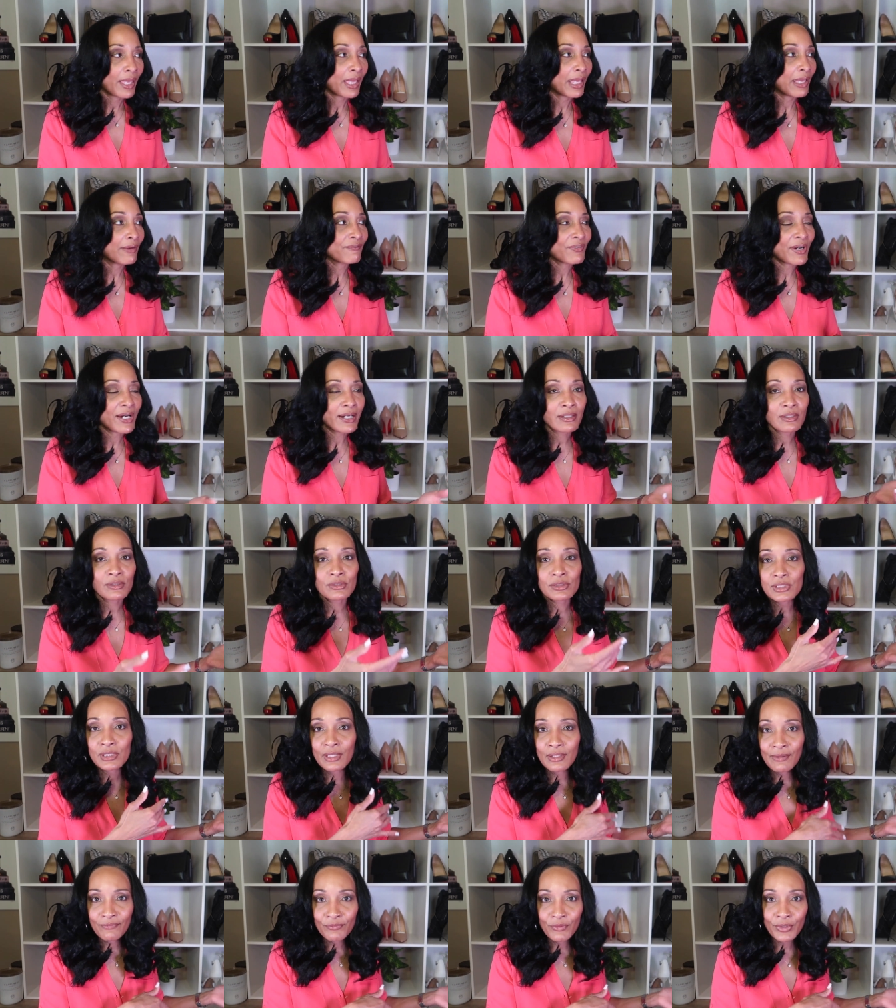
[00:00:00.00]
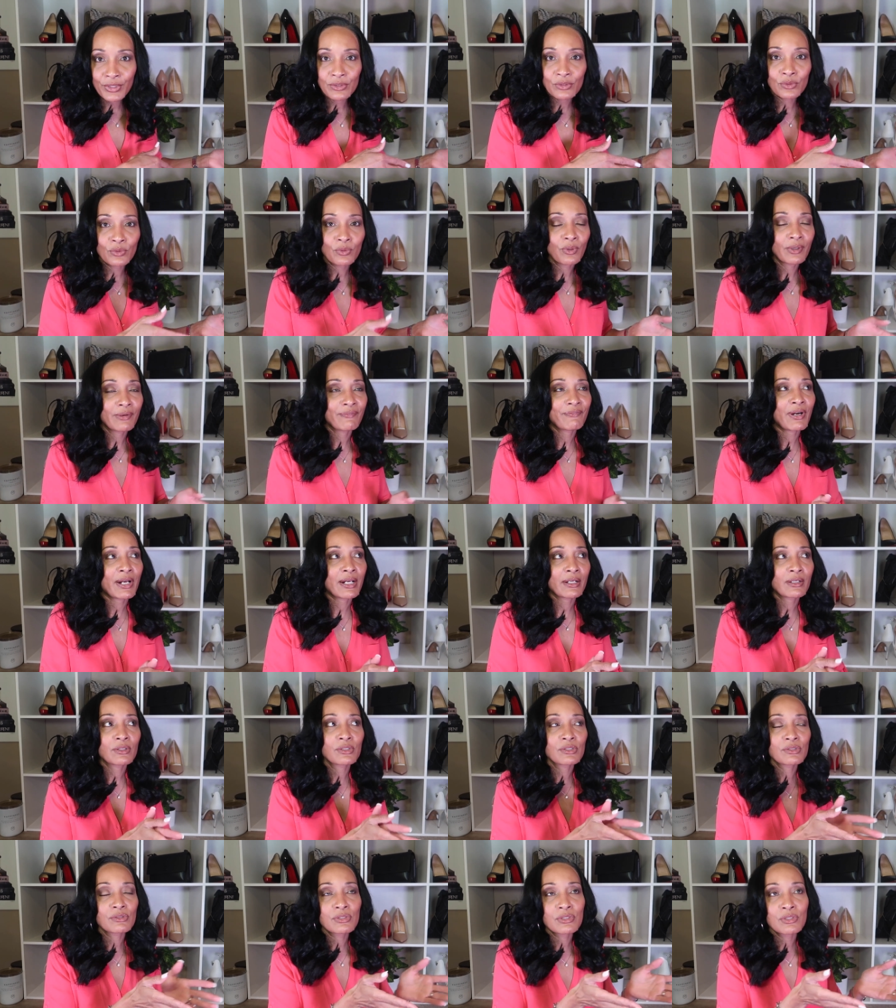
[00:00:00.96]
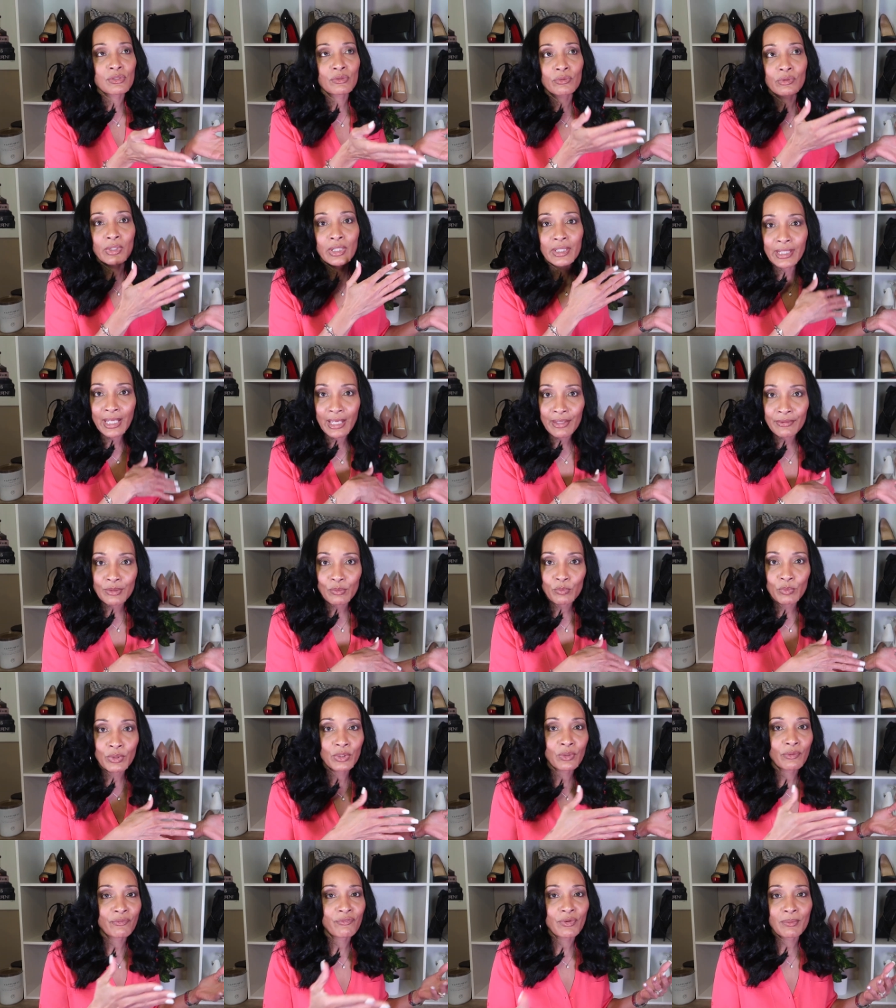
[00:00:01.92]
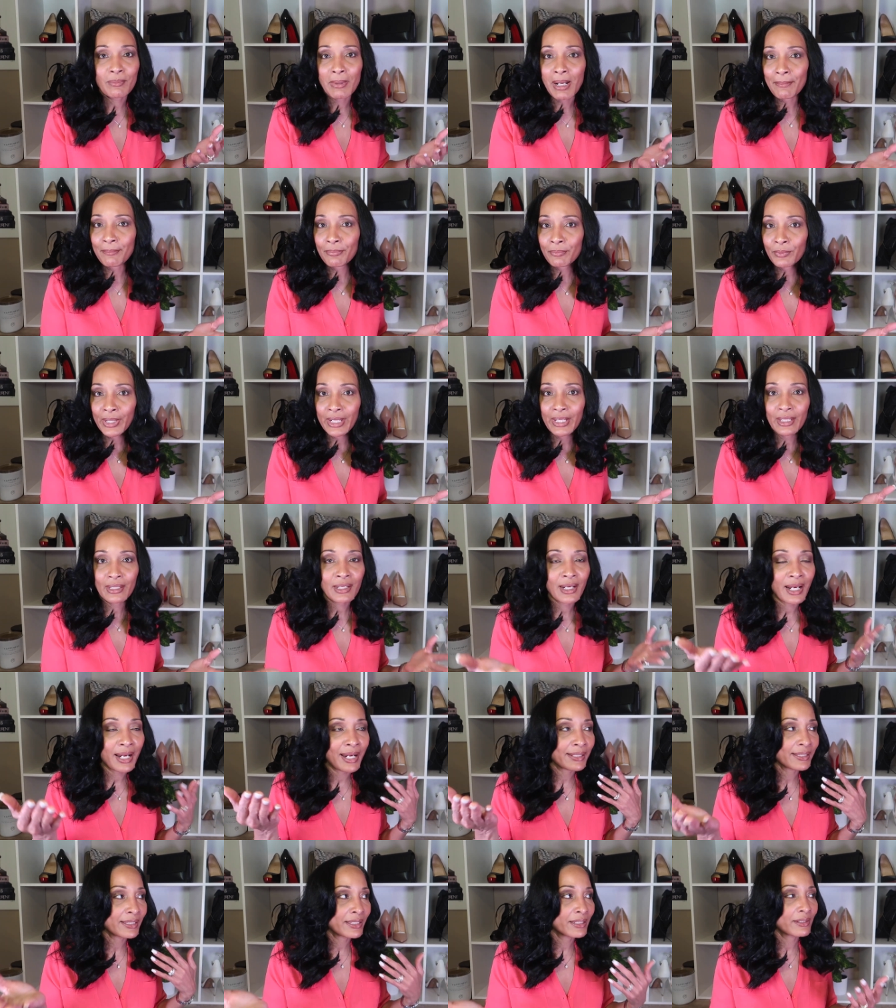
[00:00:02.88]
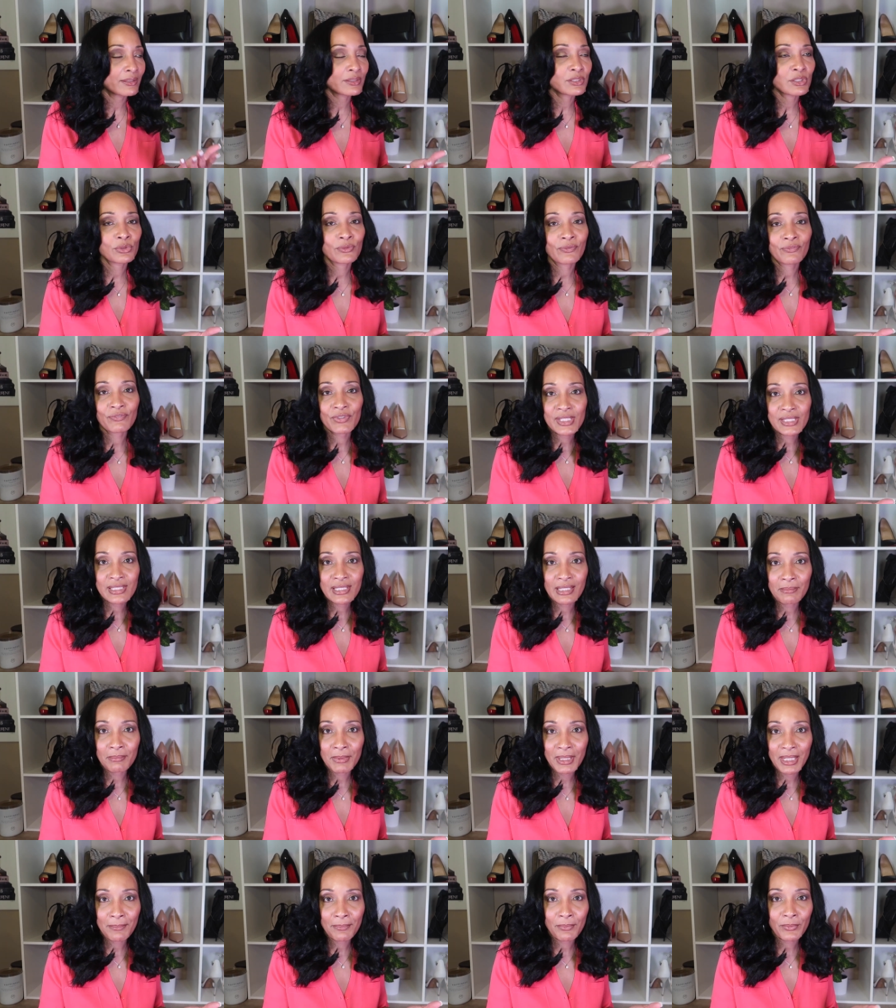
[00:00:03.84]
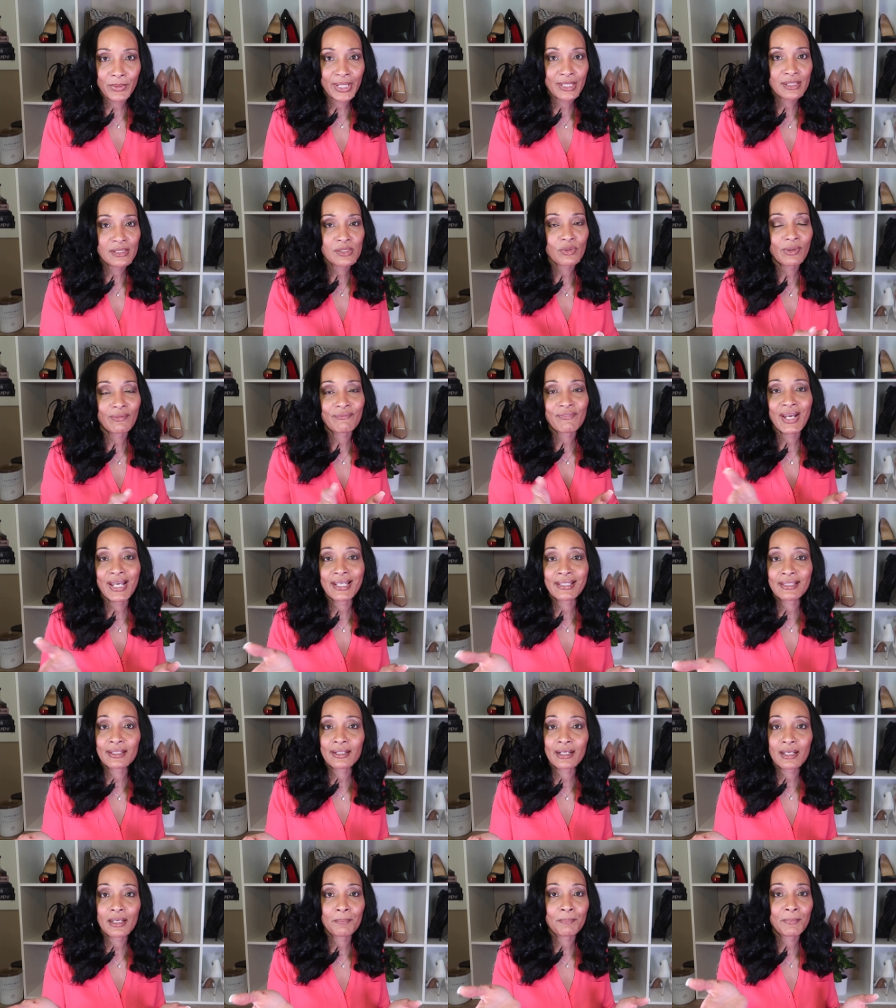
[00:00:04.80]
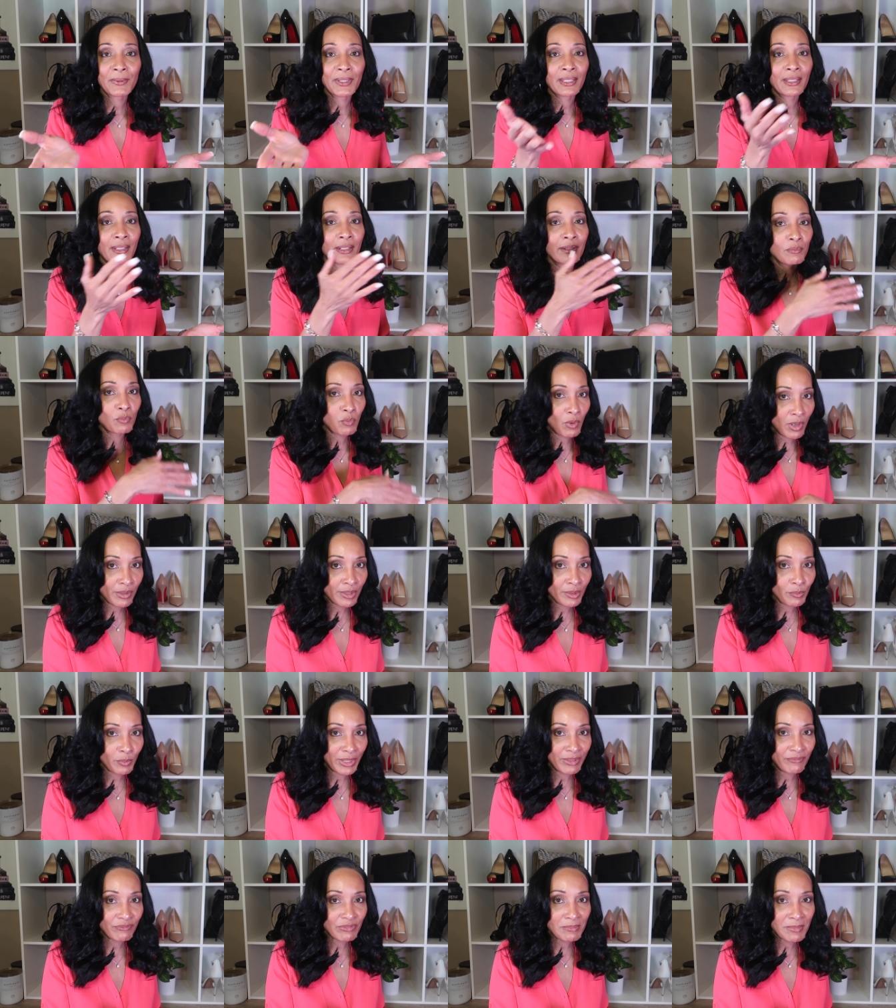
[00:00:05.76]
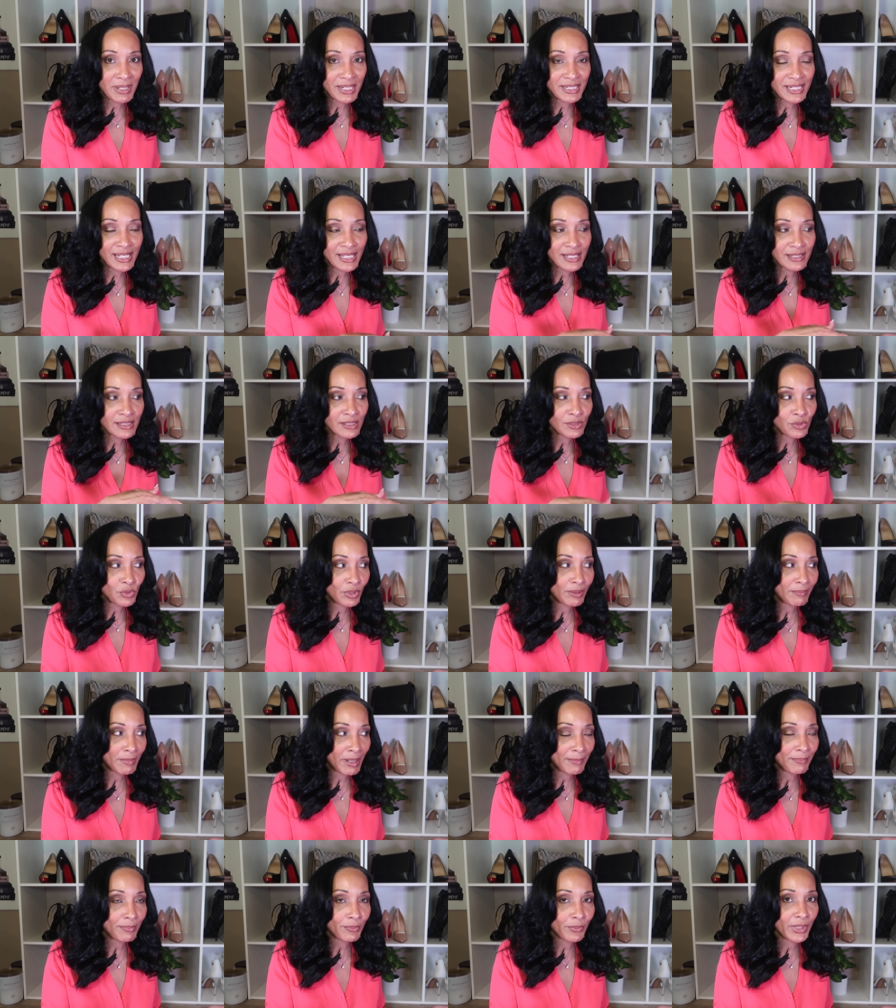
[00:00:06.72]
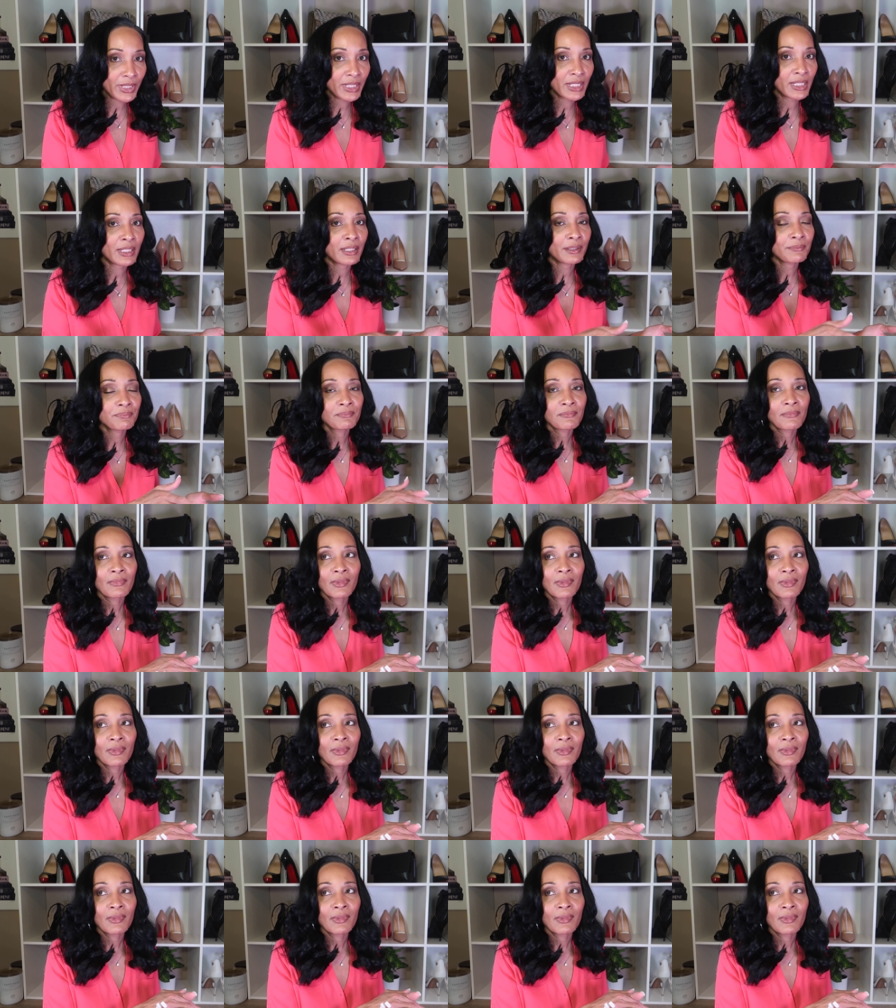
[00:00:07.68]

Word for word: If I go to the front door, if I go to look out the window for my break, I get 2 15-minute breaks. So if I get up and walk away from my desk during my break,